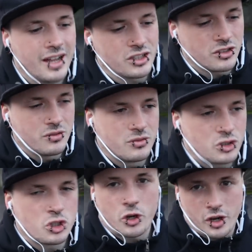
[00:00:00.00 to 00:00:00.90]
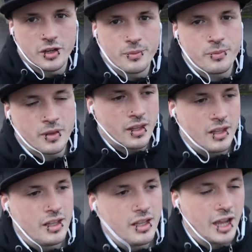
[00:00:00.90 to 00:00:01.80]
and sugar
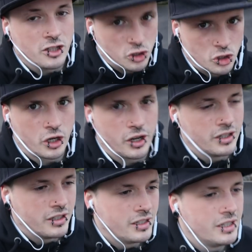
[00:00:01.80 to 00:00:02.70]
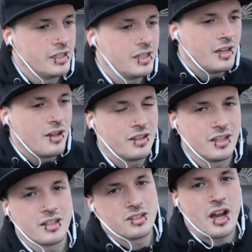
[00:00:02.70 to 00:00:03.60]
and sugar
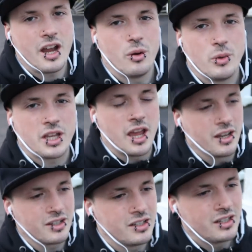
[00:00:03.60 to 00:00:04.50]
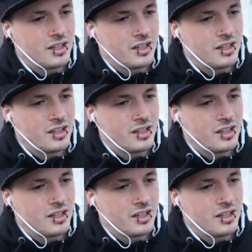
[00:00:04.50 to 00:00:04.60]
the entire weekend.